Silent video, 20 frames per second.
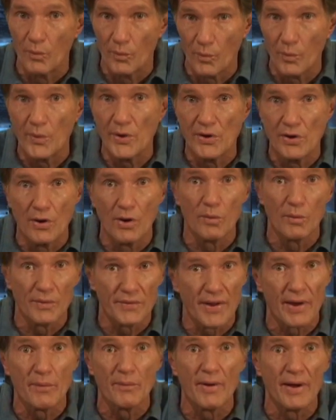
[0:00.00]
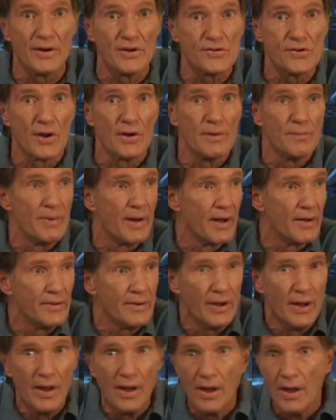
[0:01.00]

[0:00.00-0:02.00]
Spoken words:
we know what that ride is all about.